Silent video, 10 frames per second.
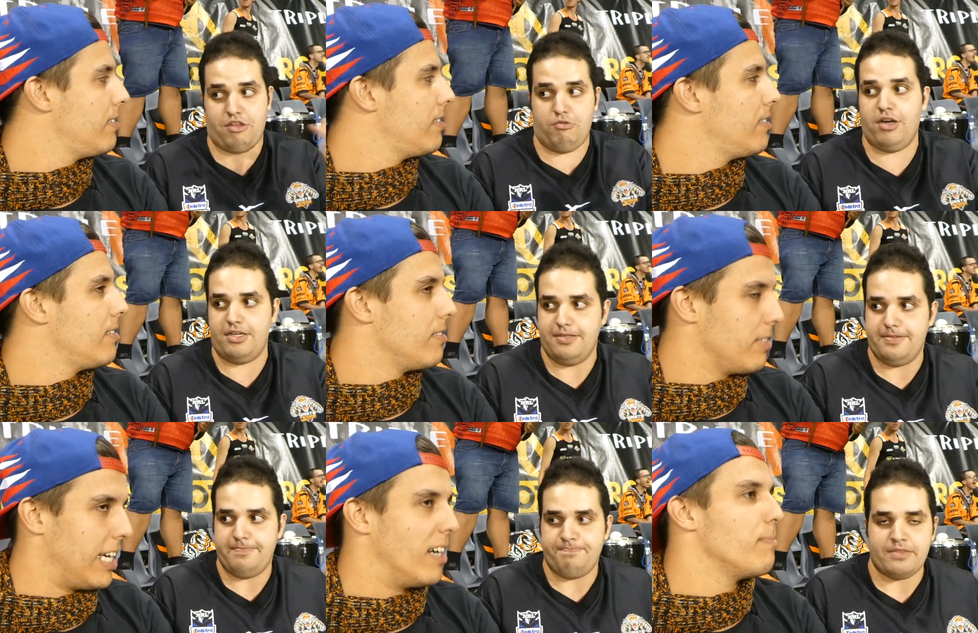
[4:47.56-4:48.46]
Speaker 1: the squad.
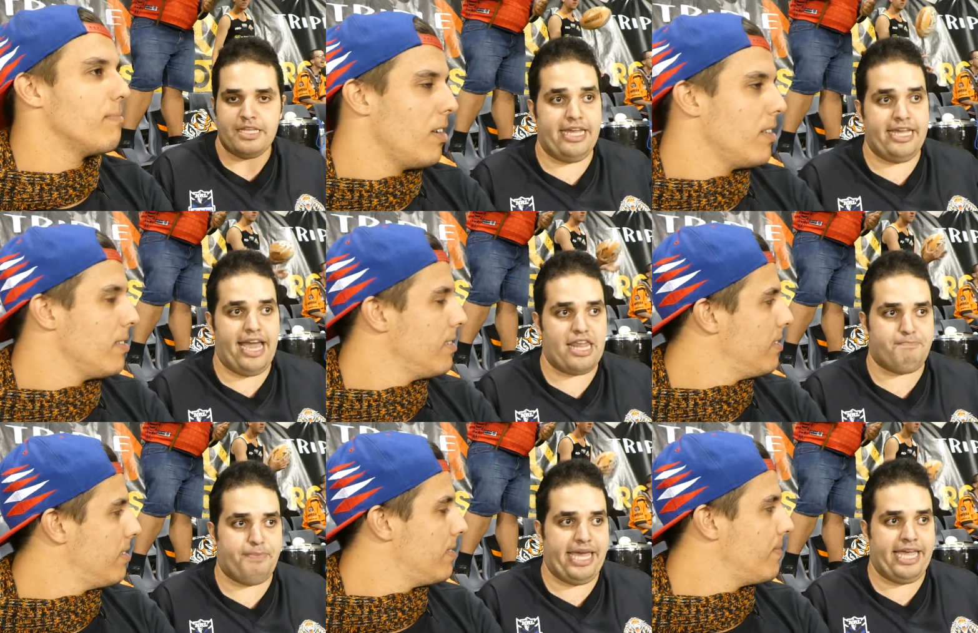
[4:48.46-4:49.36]
Yeah. He has
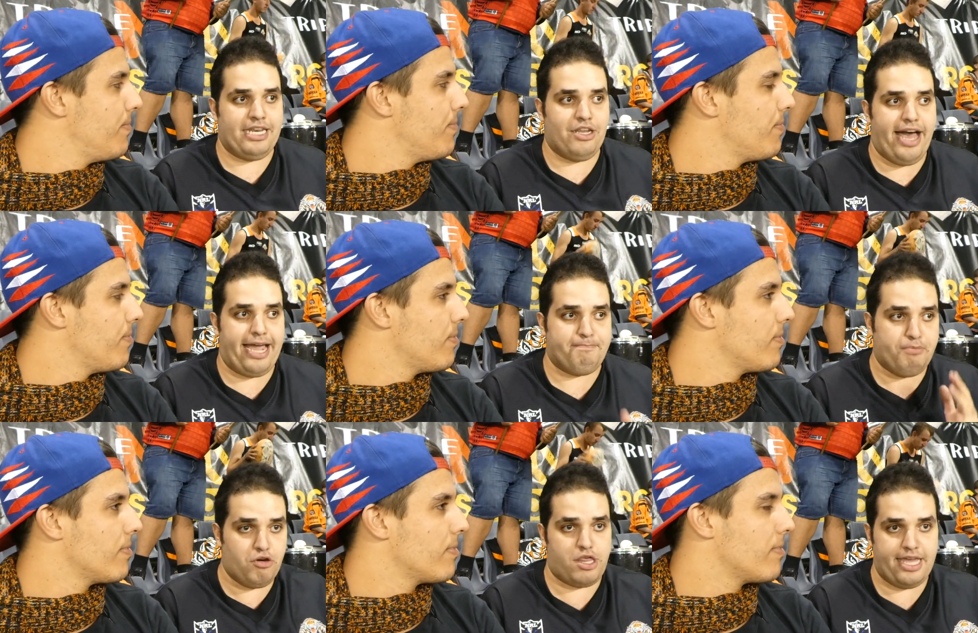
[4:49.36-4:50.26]
been like
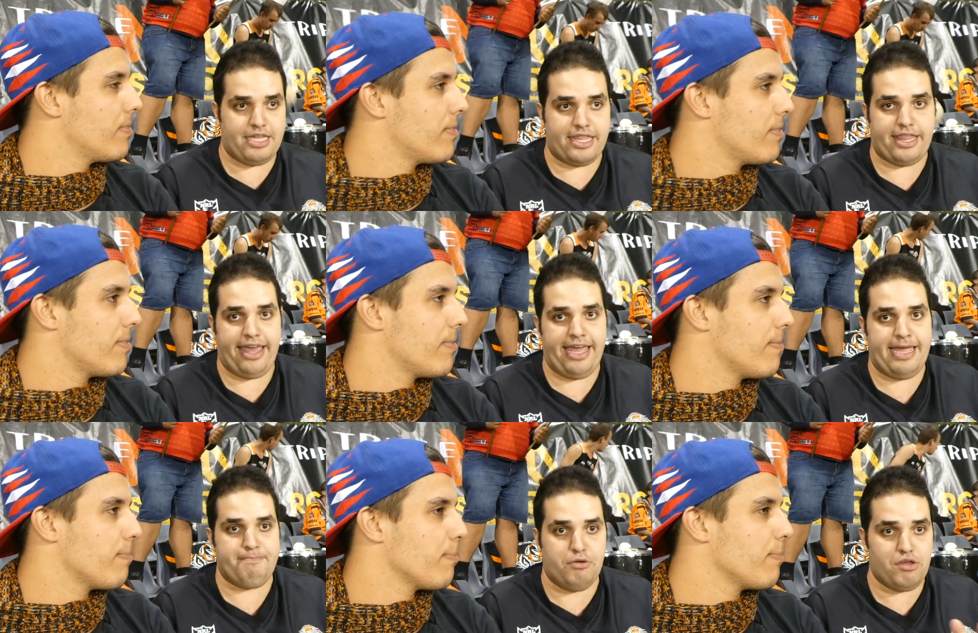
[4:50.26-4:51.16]
pushing the
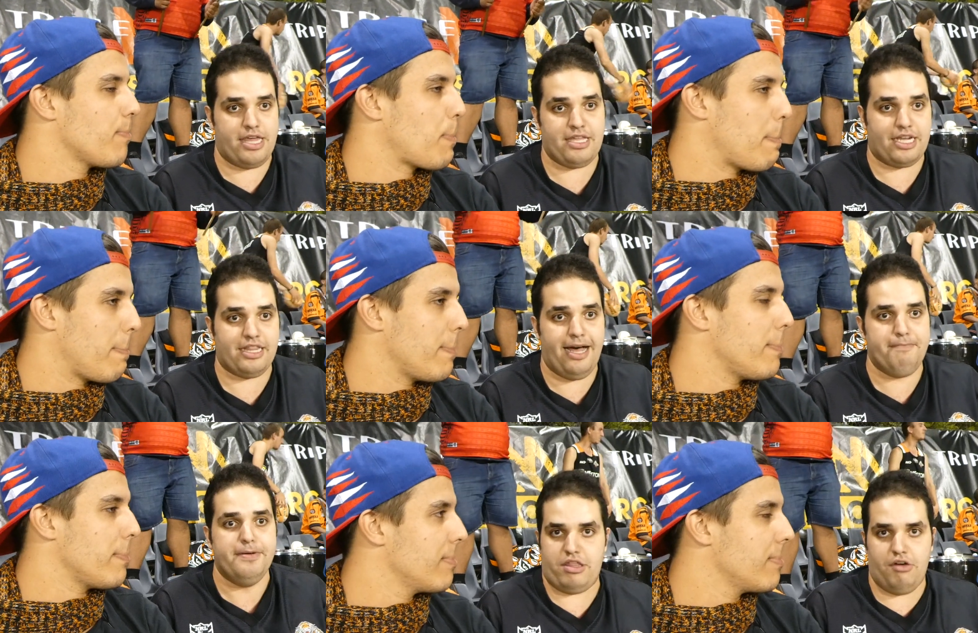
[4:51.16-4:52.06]
team, pushing the
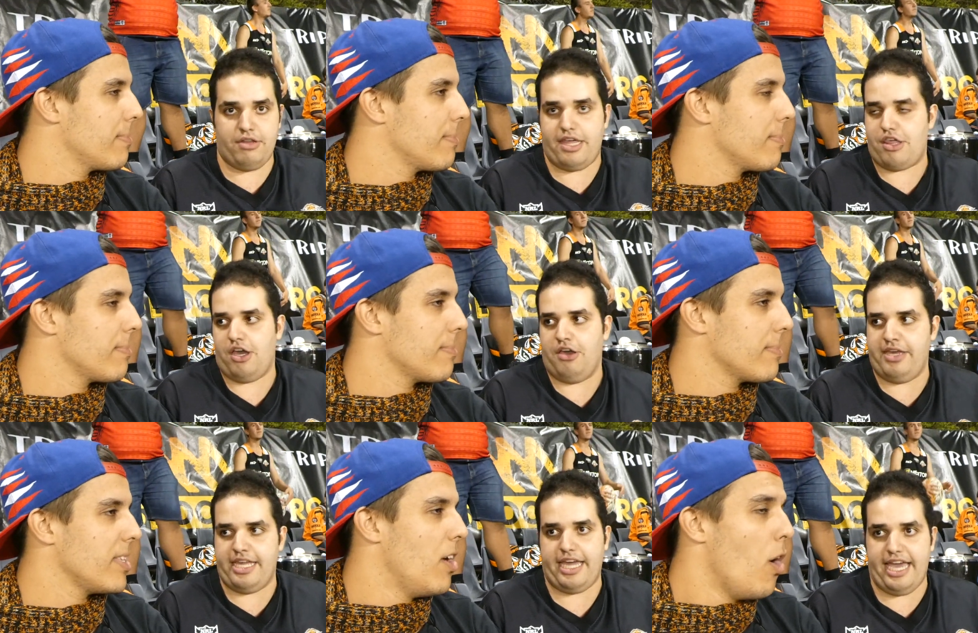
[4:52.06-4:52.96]
club. The results are
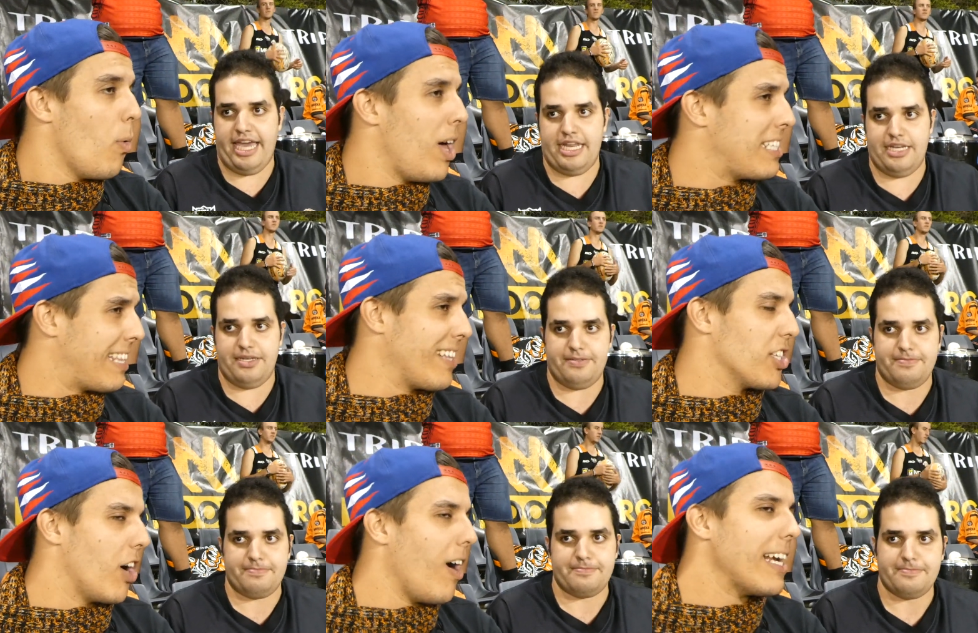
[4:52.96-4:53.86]
showing. well, that's
Speaker 2: the thing.
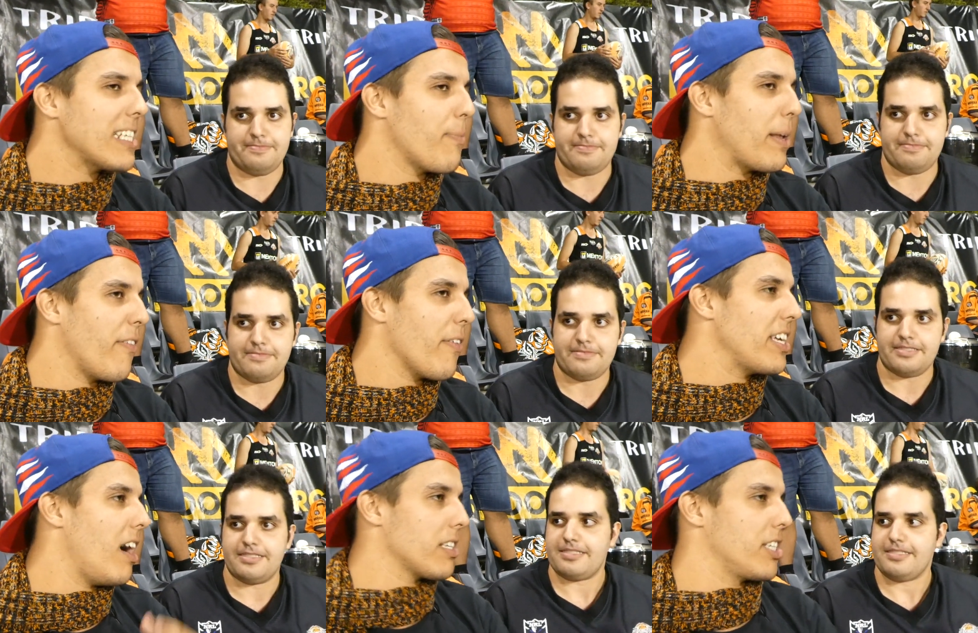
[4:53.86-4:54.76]
The Tigers have been a
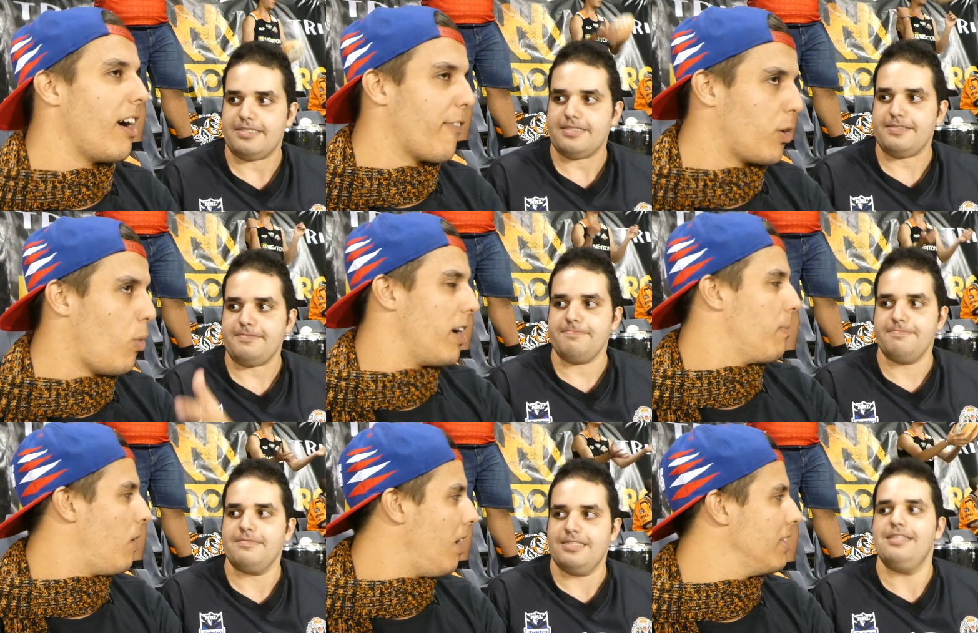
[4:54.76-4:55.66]
very young side for
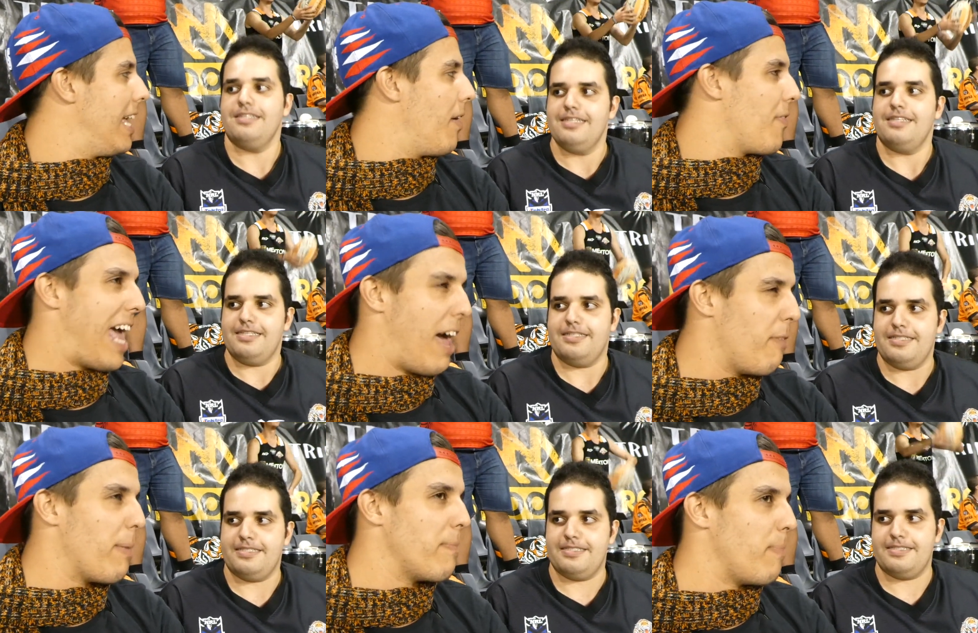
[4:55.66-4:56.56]
quite a while now, and they
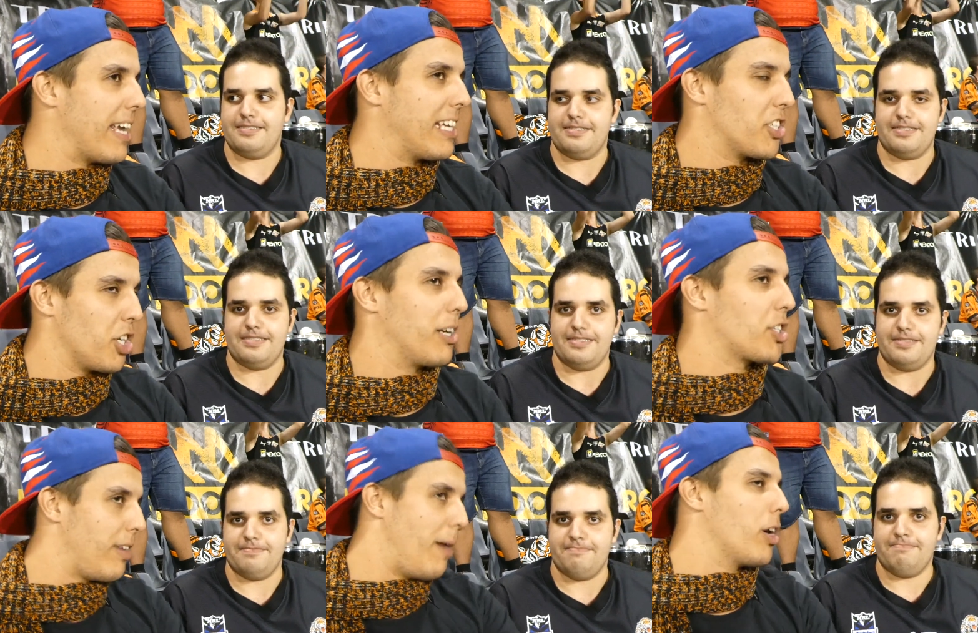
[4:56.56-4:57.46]
haven't been making too
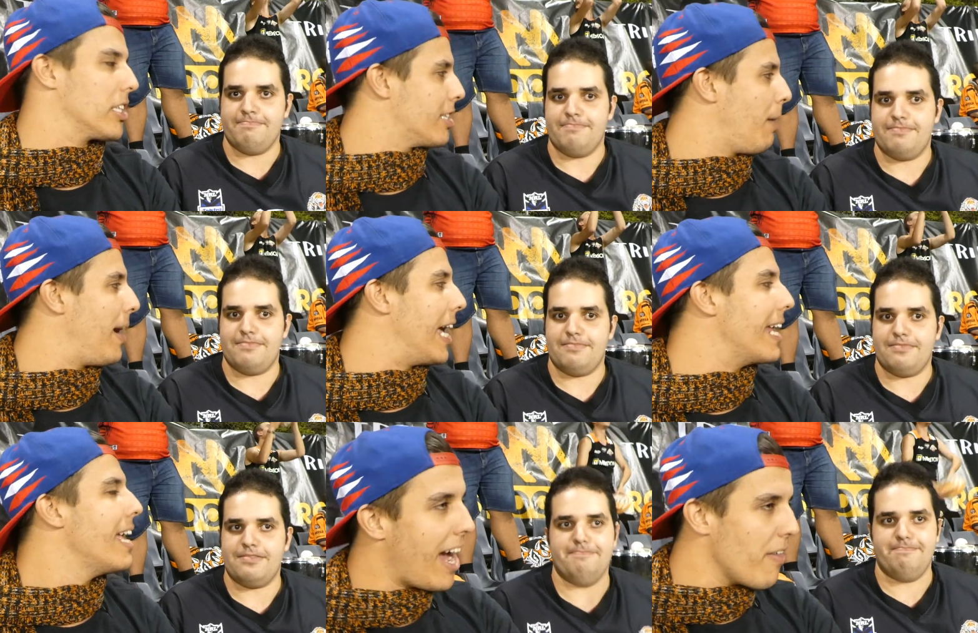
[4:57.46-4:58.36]
much groundwork on the top
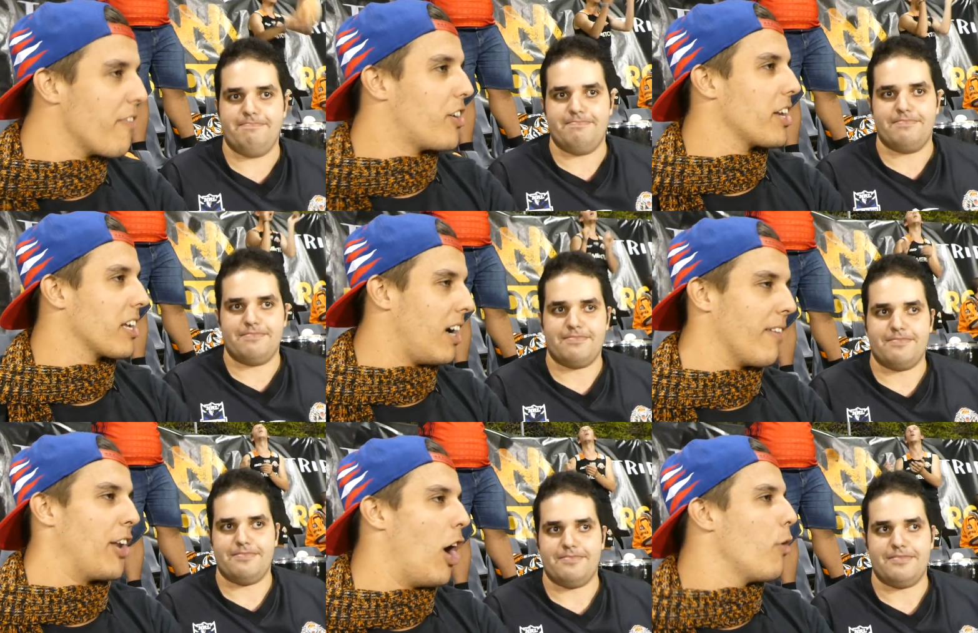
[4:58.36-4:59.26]
eight. Now they've got a
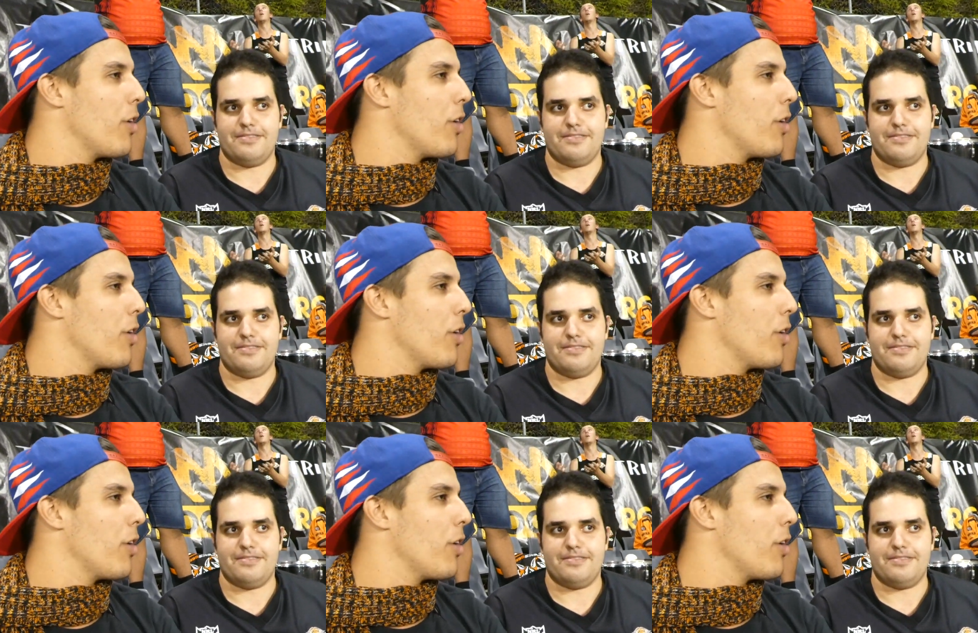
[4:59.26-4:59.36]
kind of a an